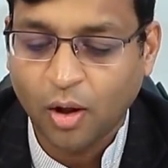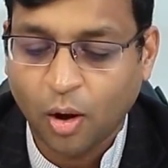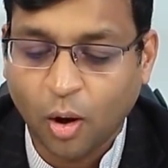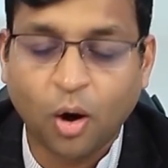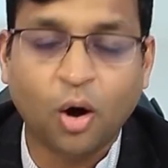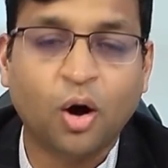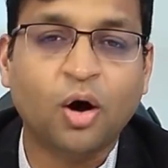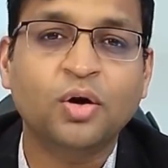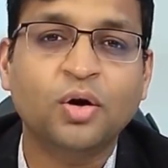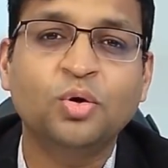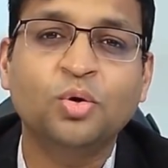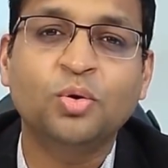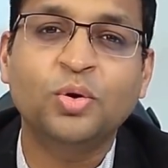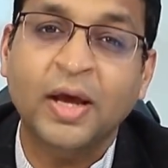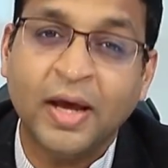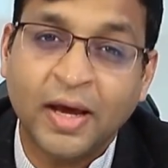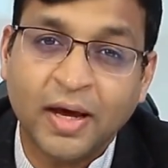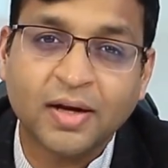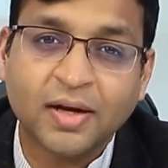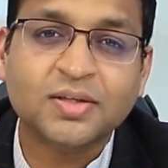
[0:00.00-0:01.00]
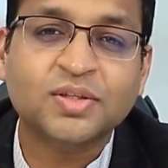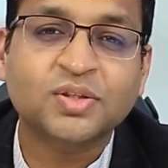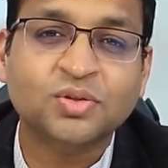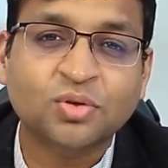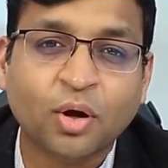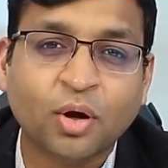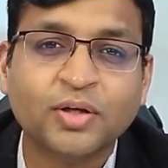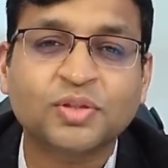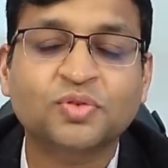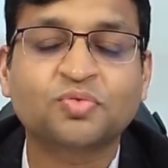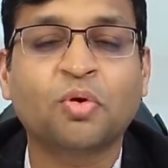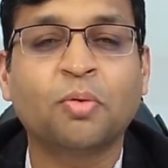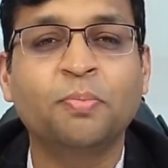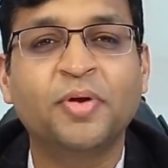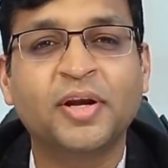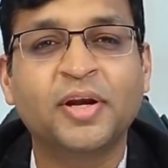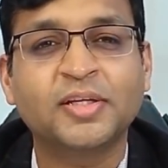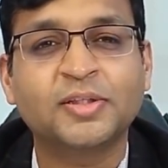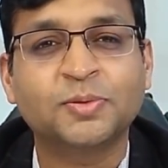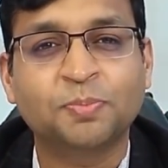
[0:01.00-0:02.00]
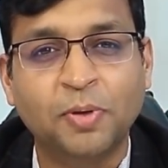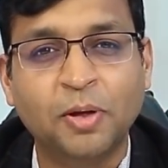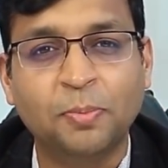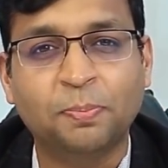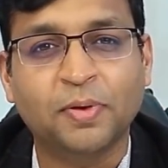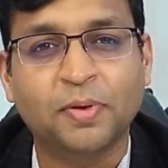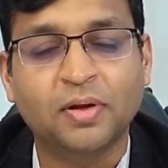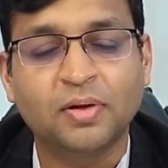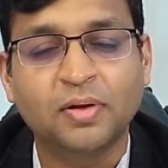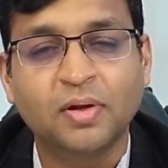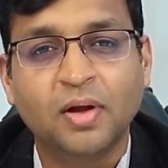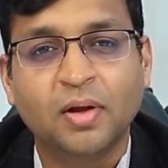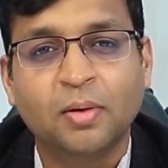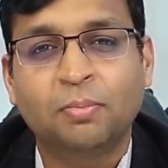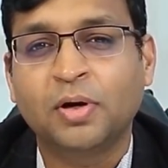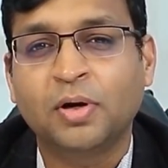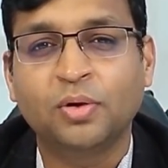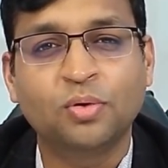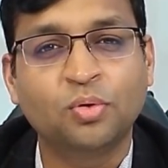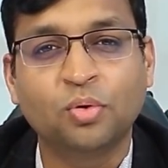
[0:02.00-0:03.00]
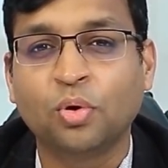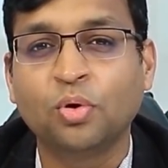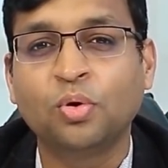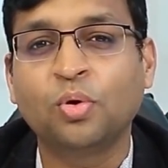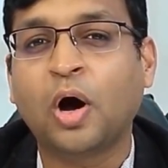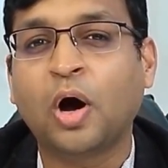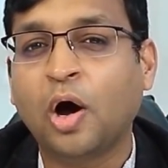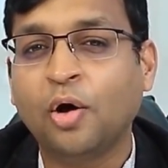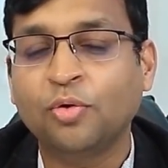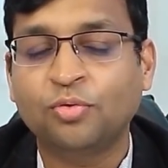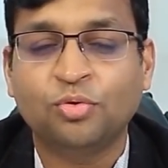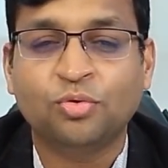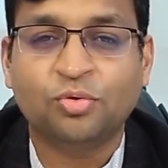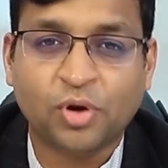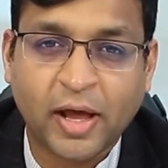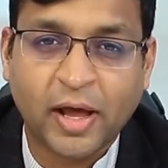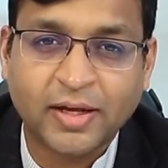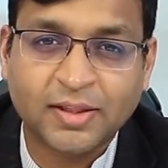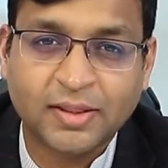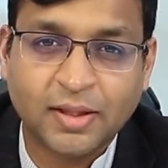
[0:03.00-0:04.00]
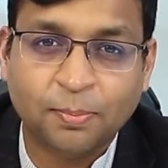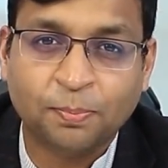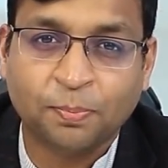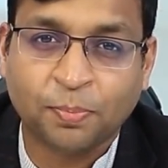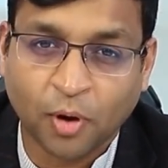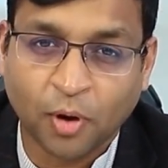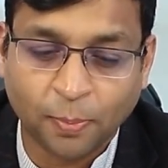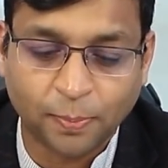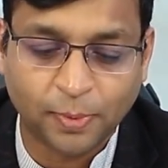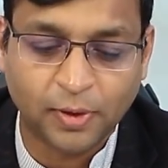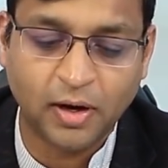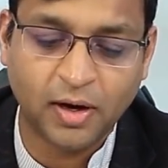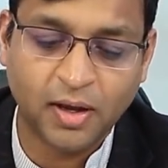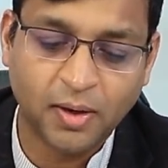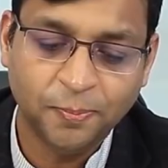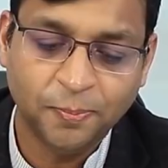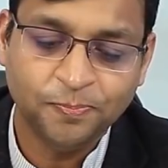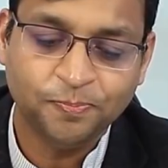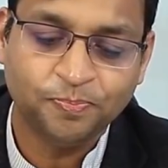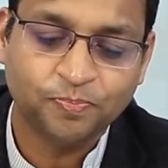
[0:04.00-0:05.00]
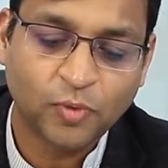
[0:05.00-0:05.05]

or you hear stocks from various people, but you don't know how to track them properly.